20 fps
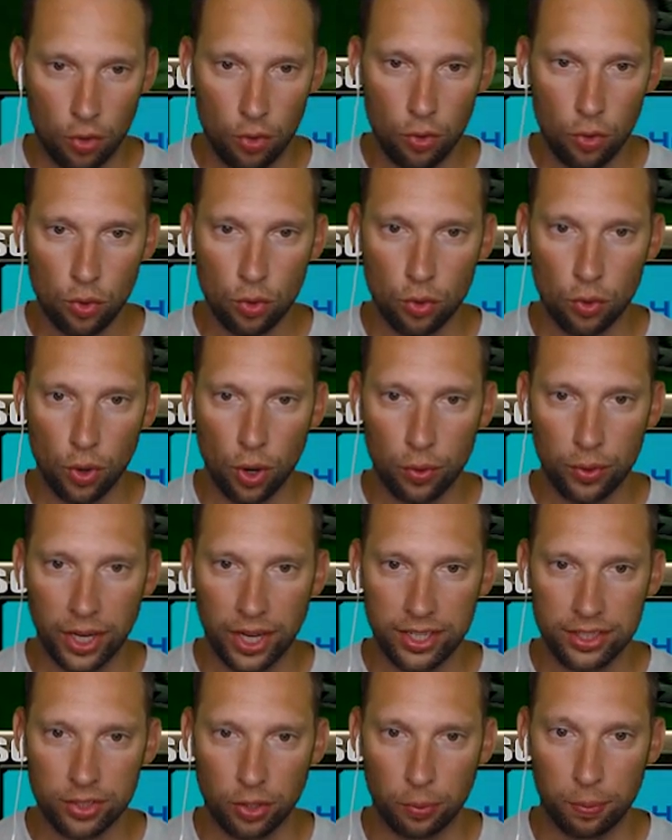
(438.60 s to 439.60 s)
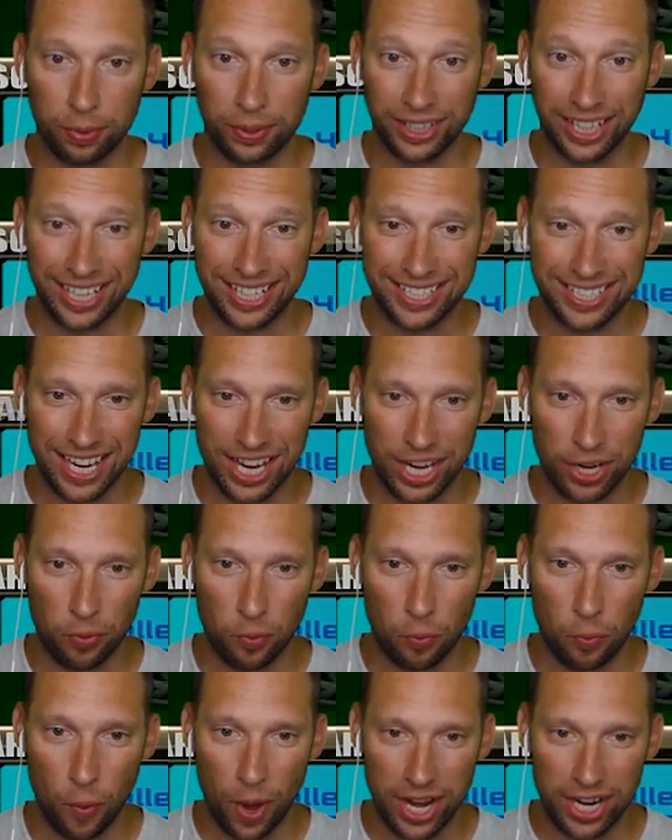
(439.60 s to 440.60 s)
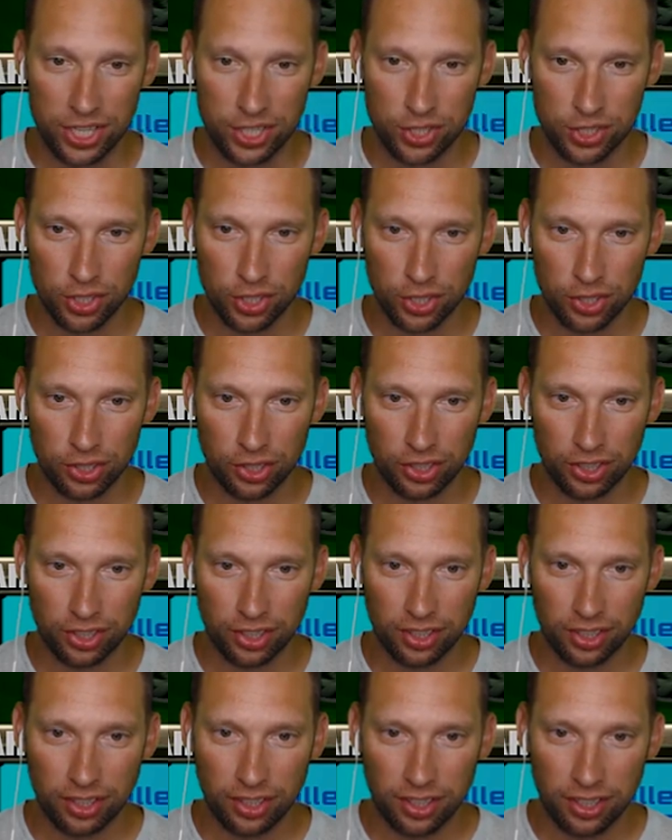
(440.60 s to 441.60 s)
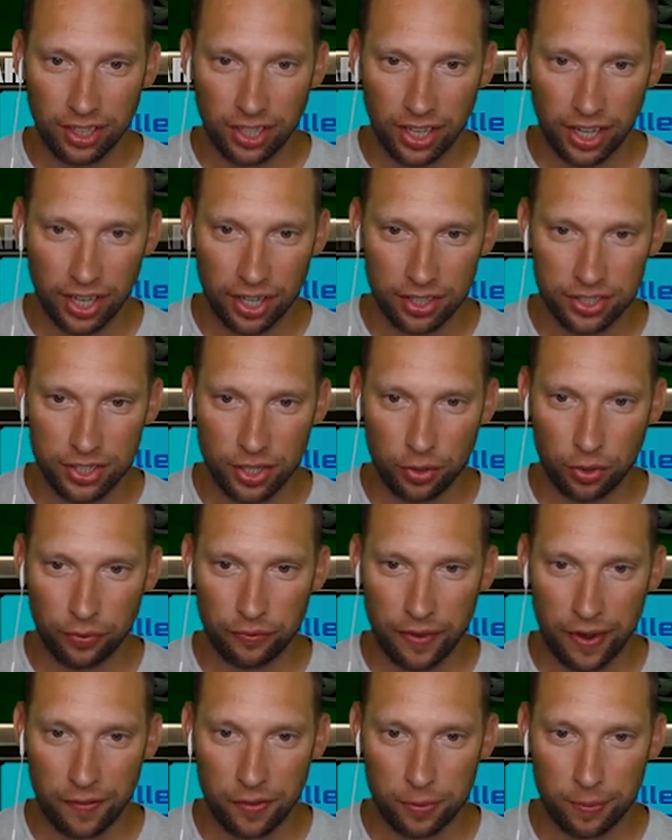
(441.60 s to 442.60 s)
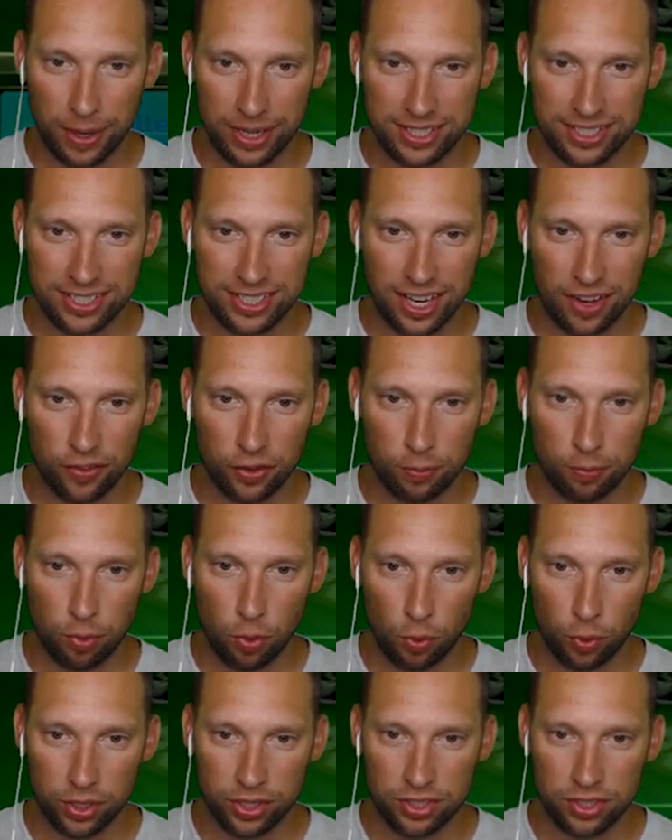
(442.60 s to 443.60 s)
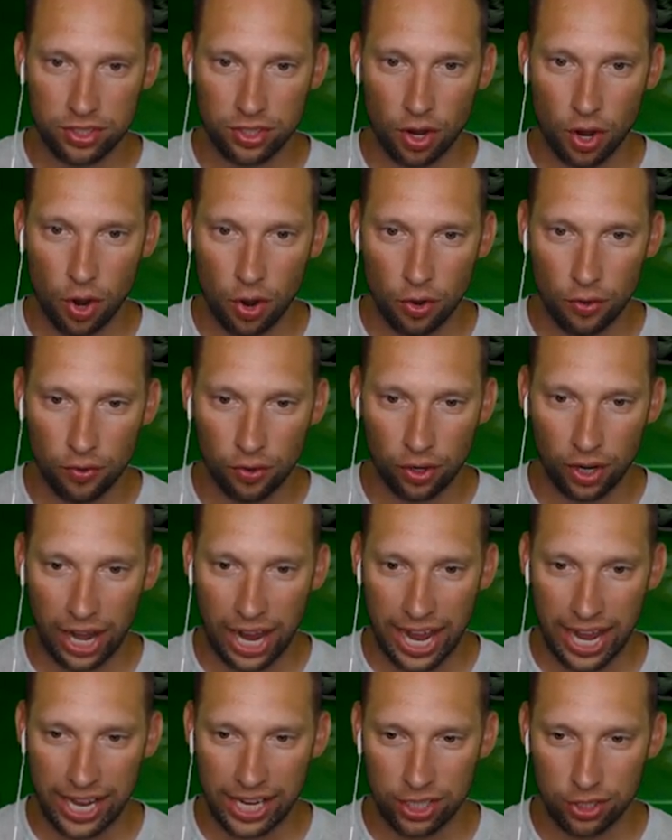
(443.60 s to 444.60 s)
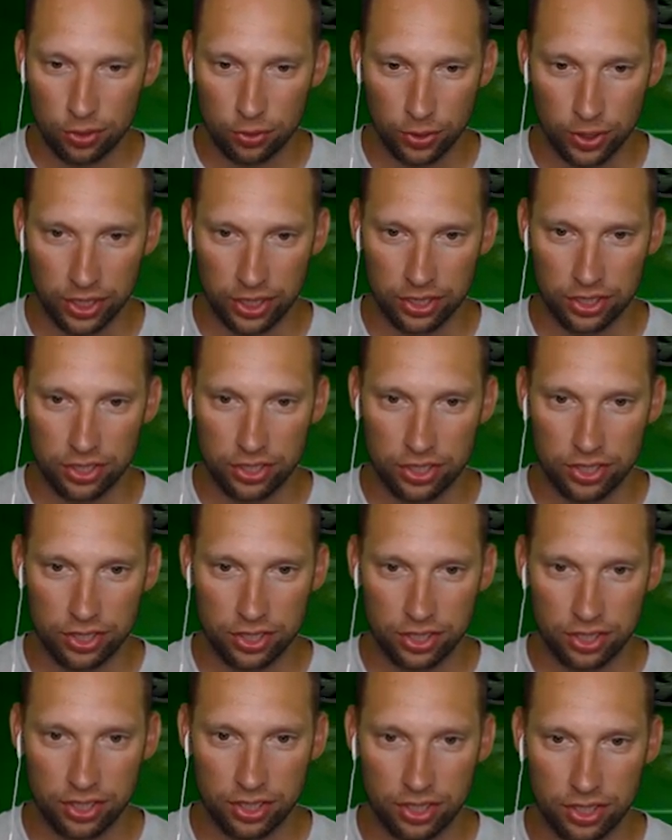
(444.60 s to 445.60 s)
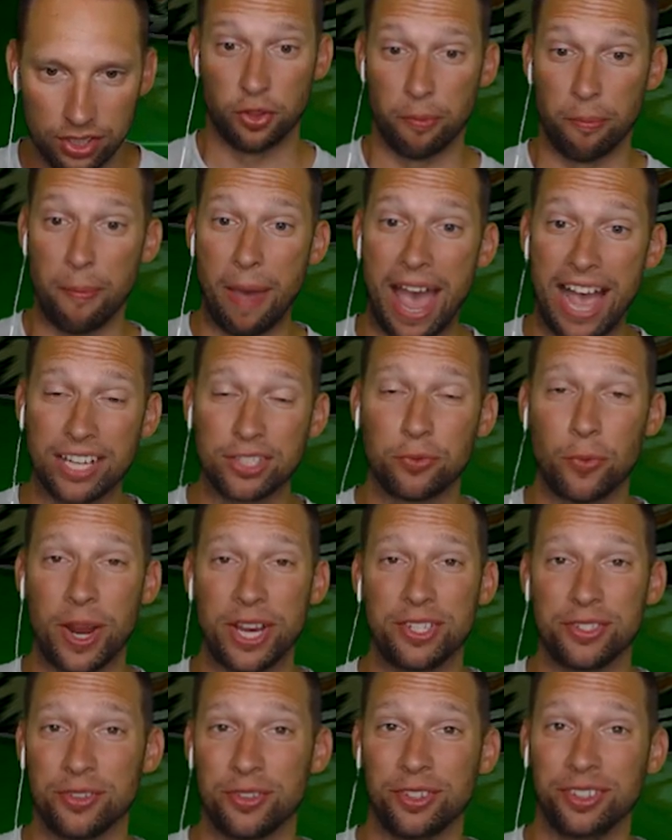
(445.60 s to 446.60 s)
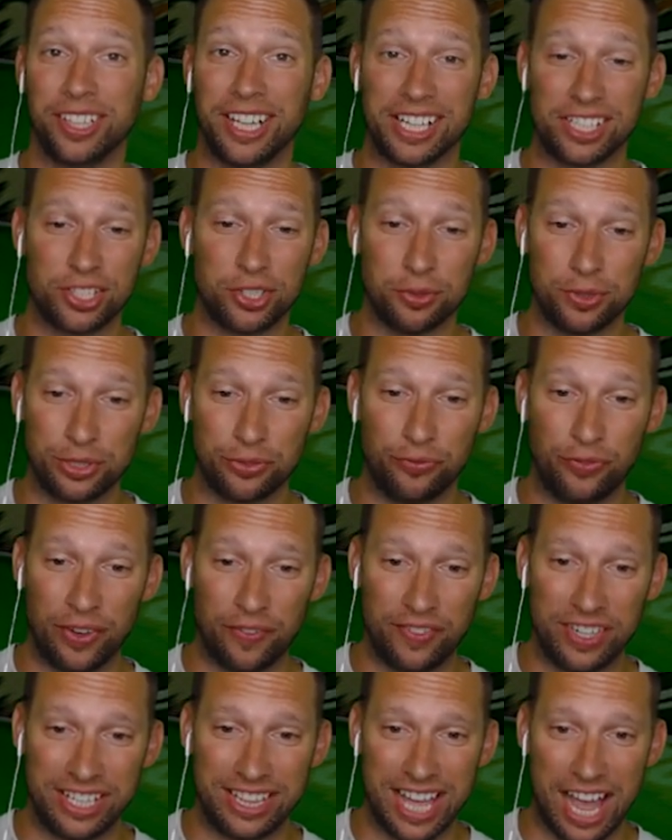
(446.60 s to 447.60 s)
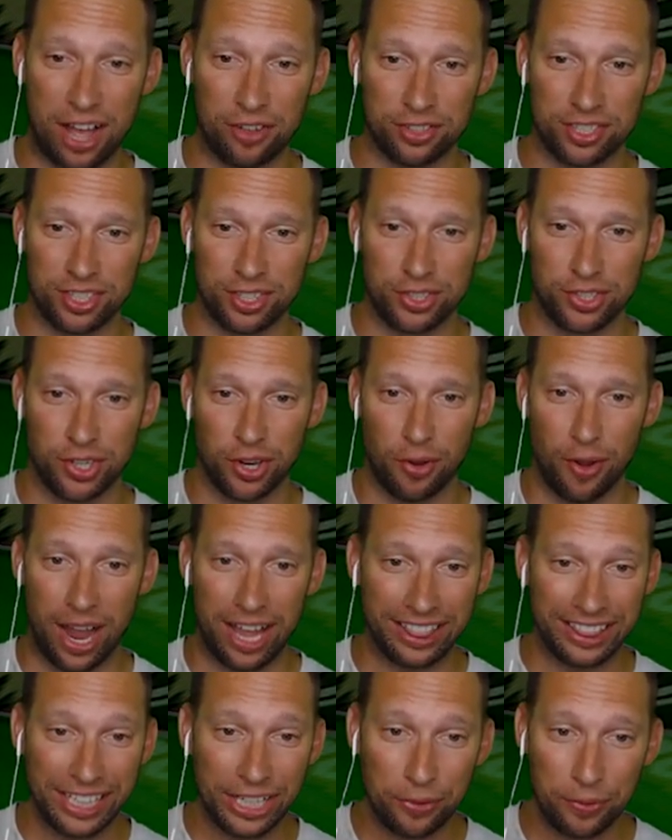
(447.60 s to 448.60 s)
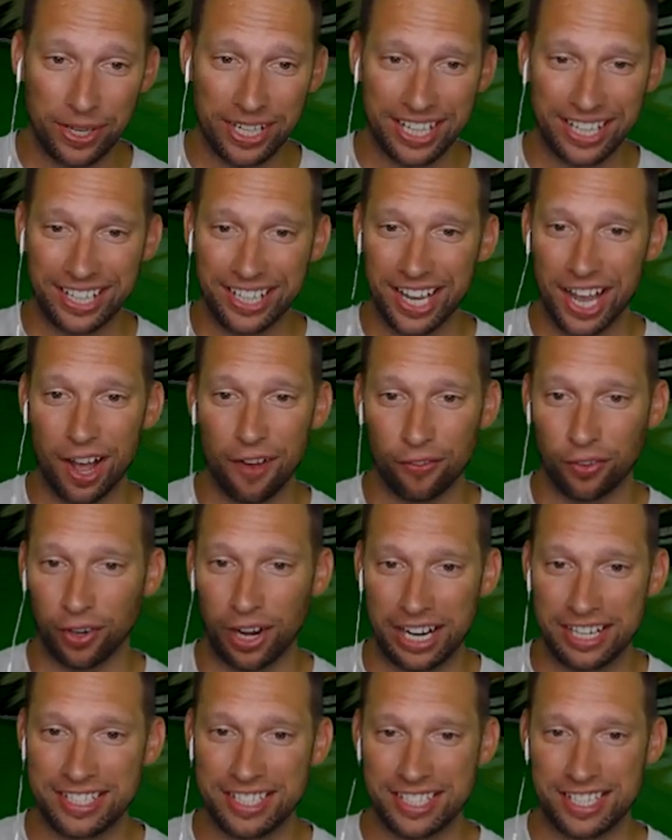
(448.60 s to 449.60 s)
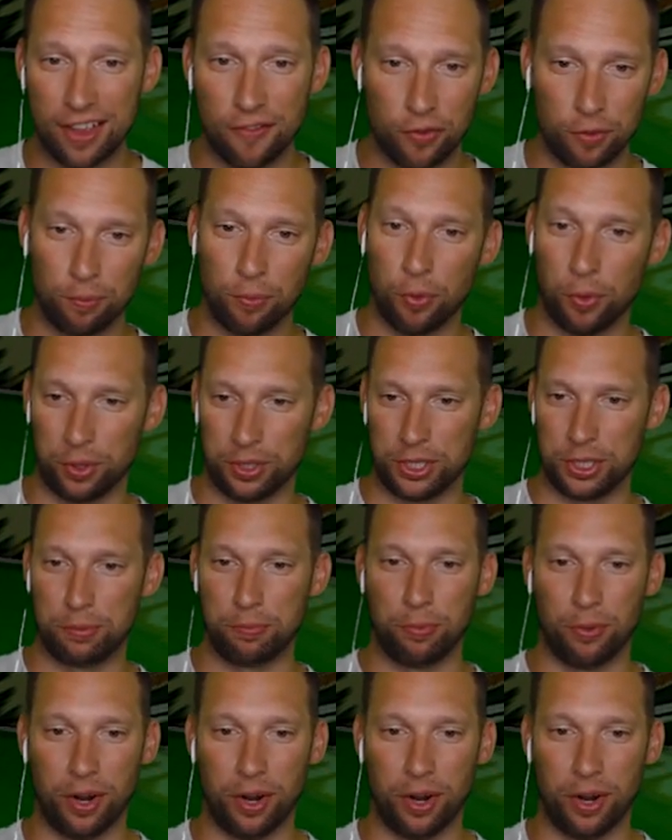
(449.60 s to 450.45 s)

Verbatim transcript: Ooh, okay, so place a wager. Arizona favored by seven points over Anchorage. So the max wager they'll let us do is fifty thousand. So I think we can cover a seven point